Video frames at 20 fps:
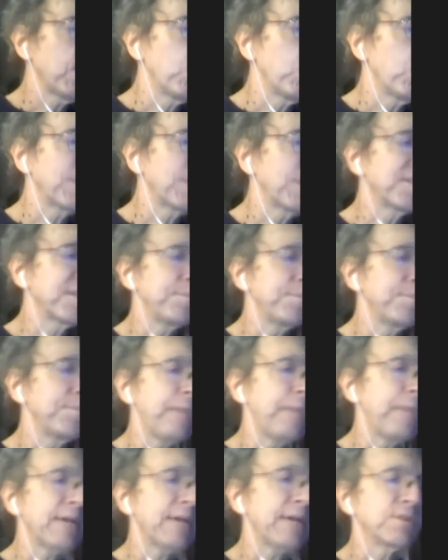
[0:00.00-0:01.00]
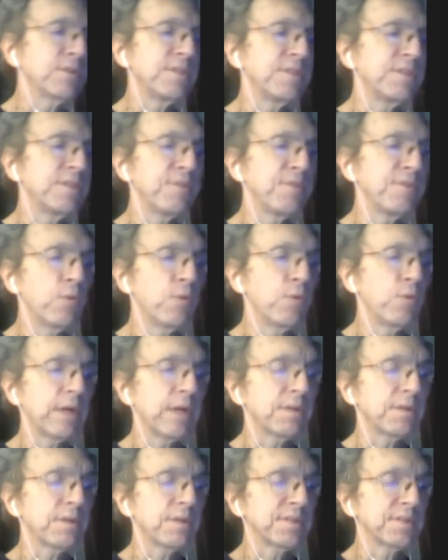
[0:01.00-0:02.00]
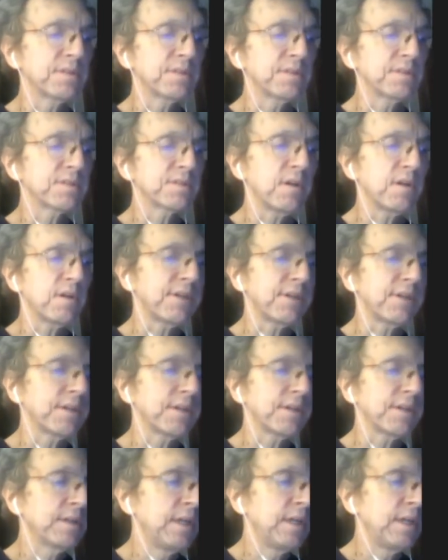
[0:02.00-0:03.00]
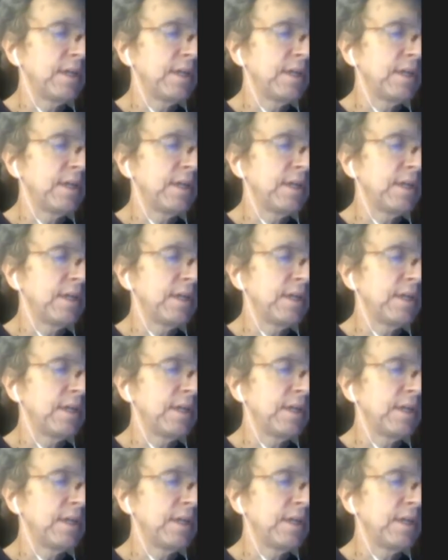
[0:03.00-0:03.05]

What does it matter if you wear a silk sari,